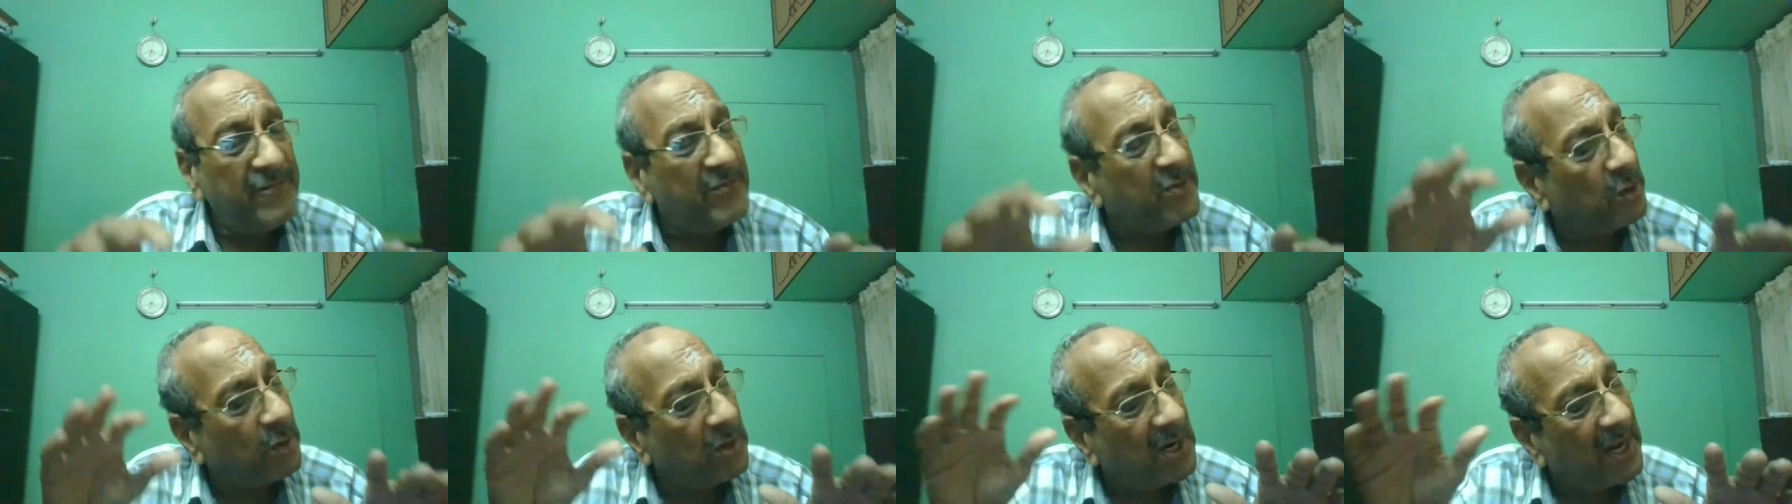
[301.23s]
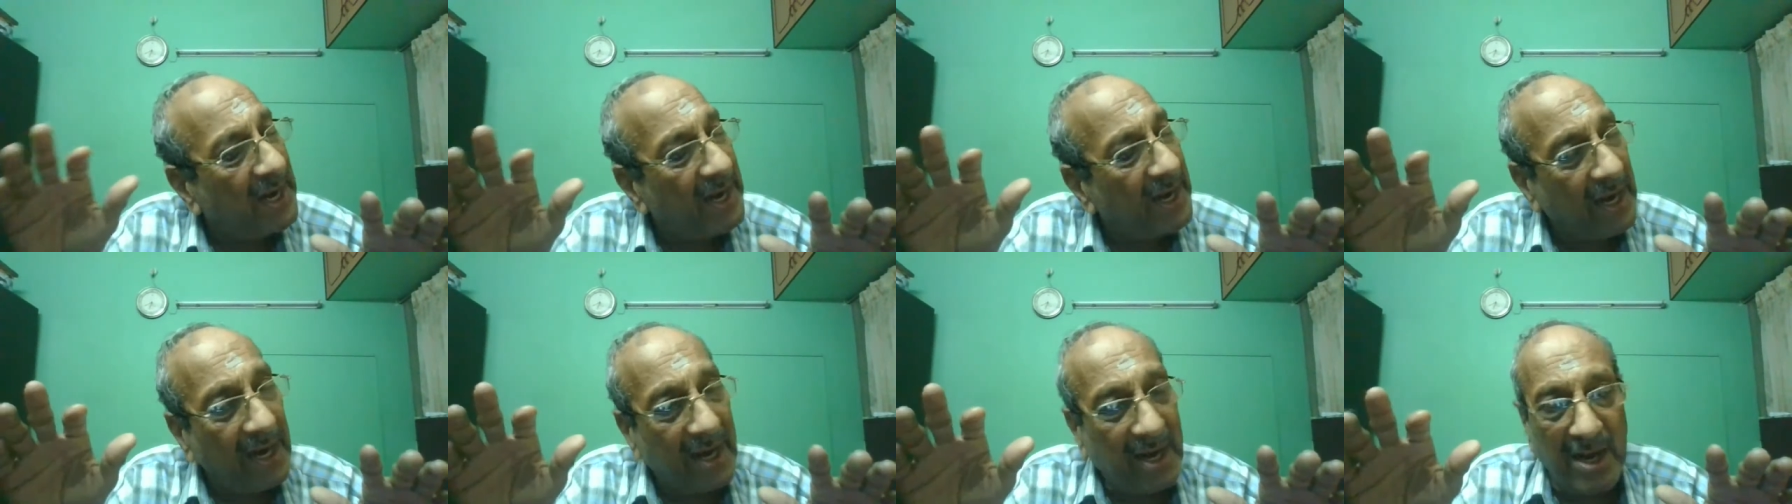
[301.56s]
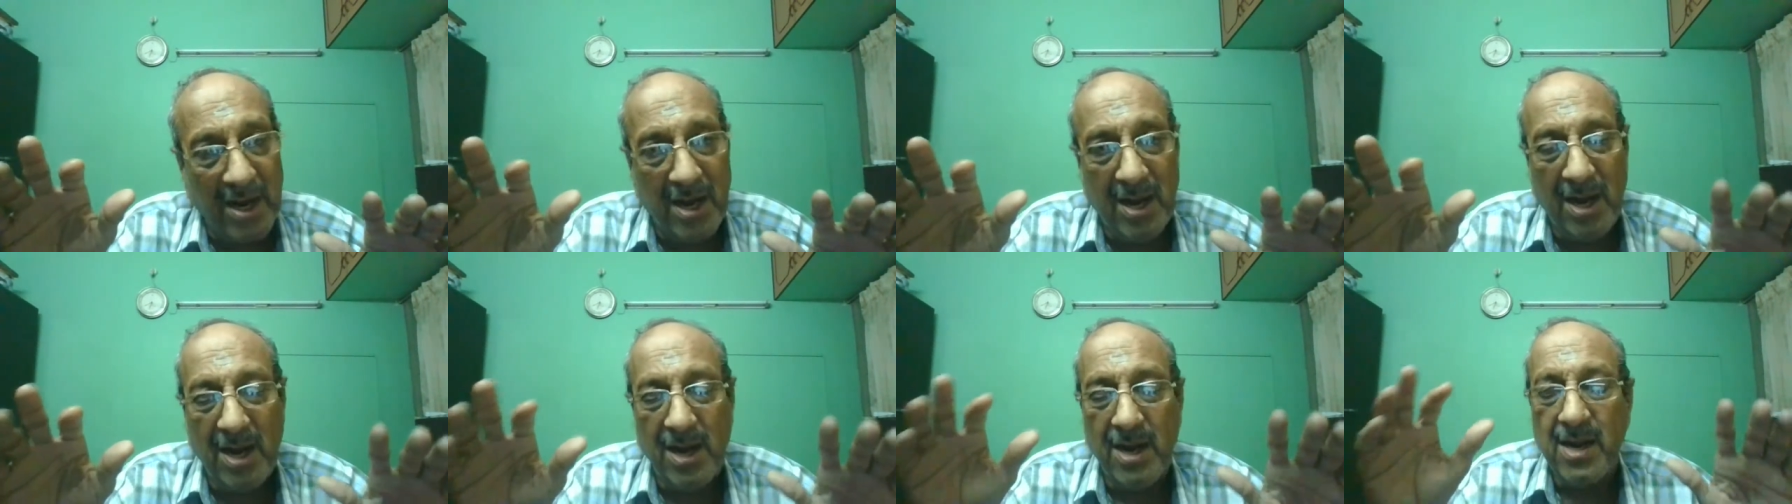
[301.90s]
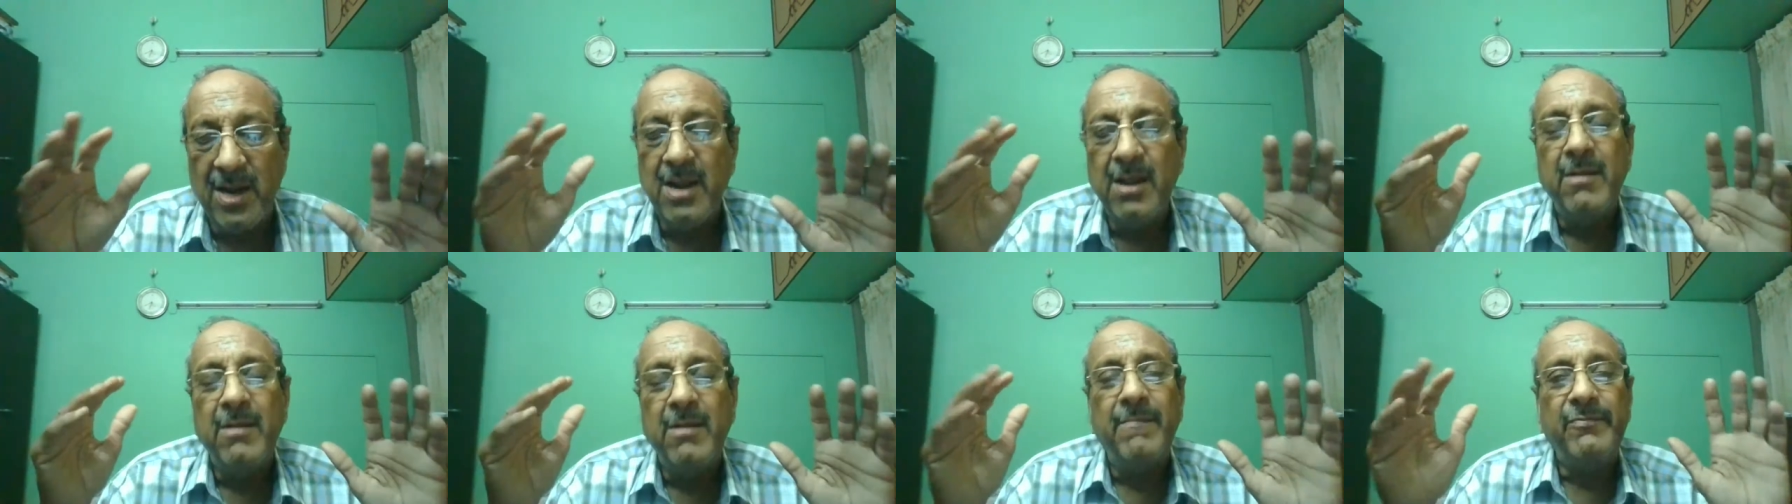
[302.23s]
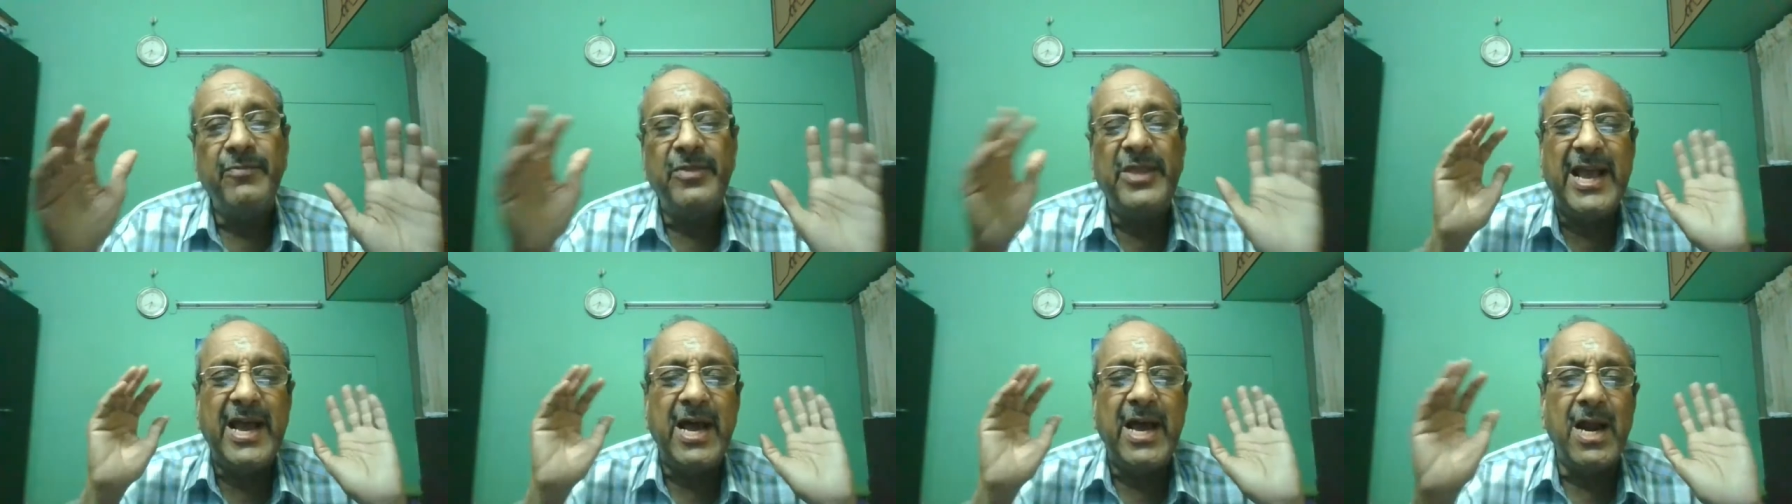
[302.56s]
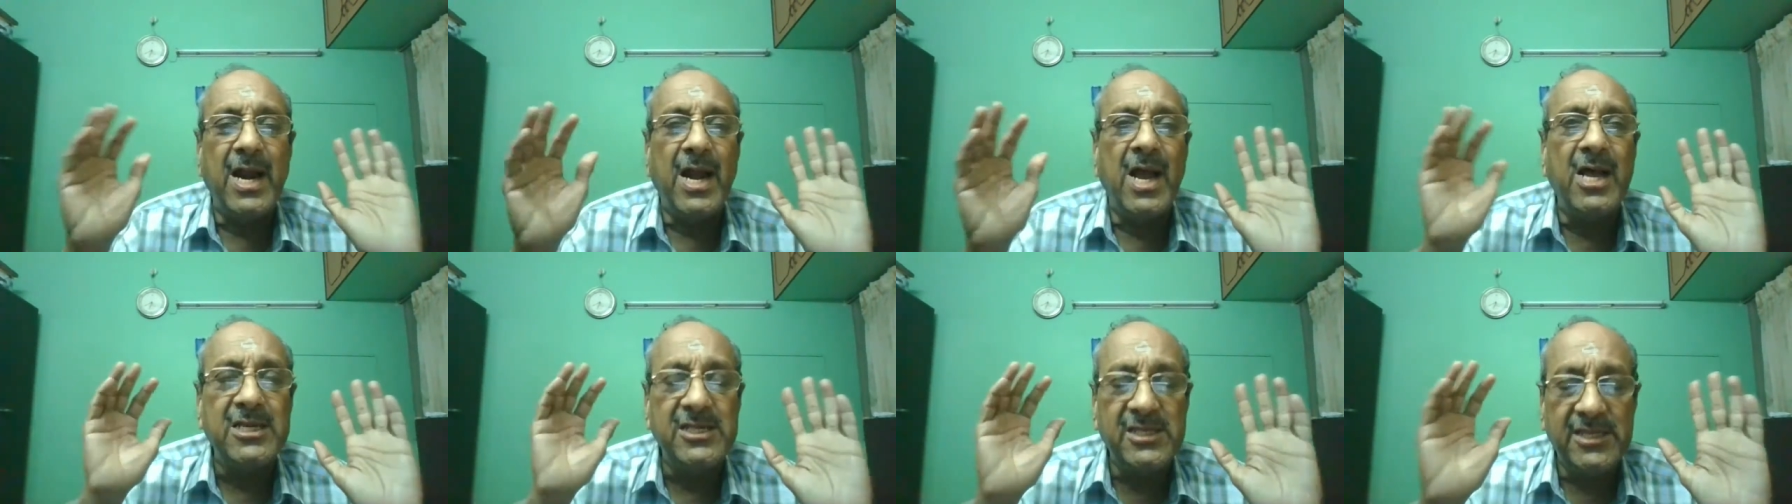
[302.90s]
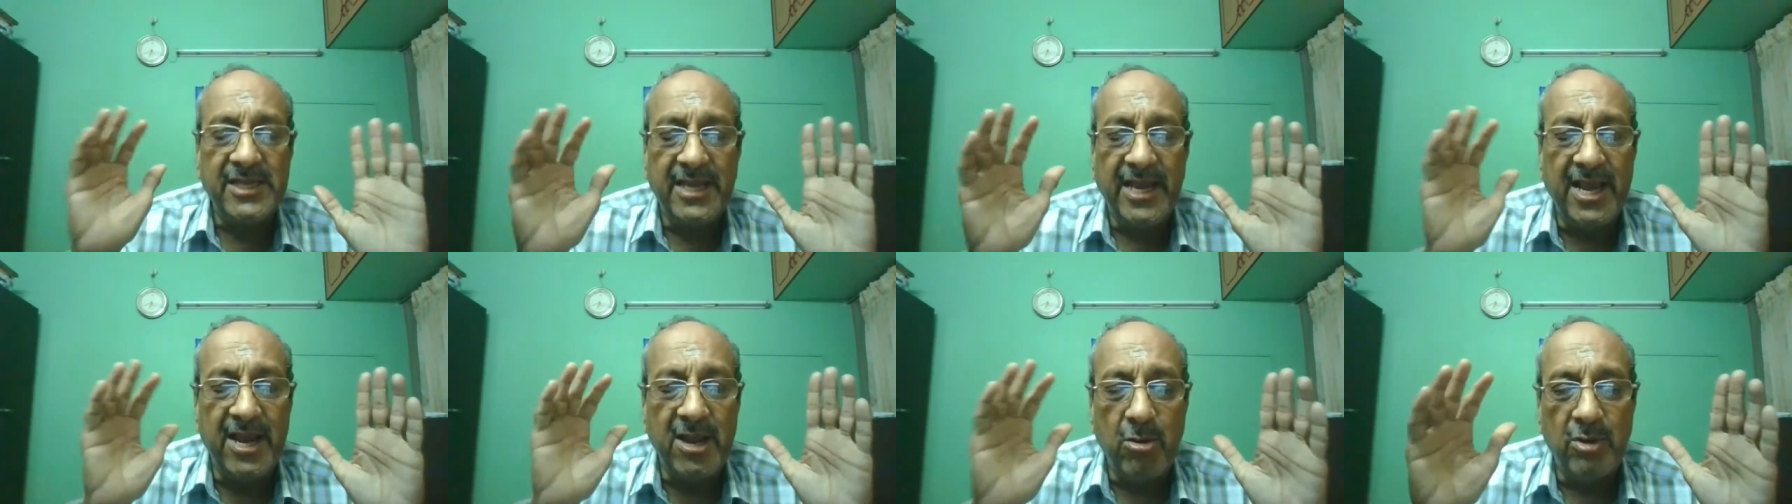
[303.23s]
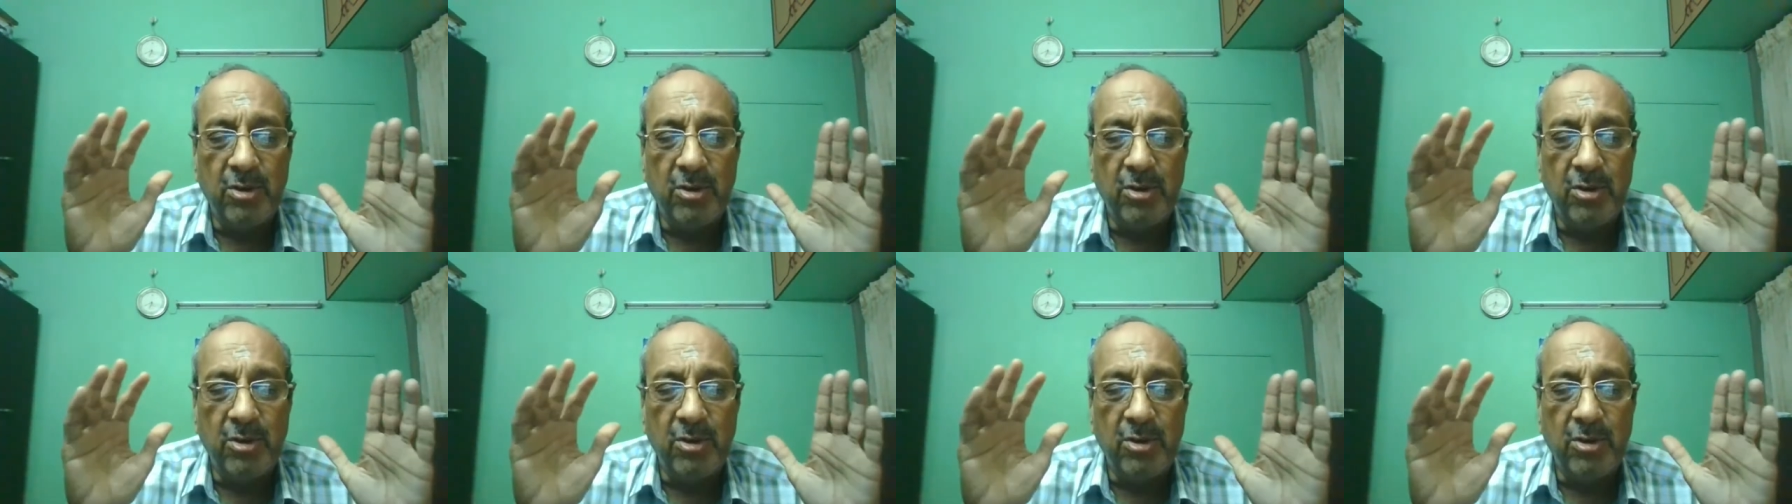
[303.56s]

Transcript: to clerical, they are asking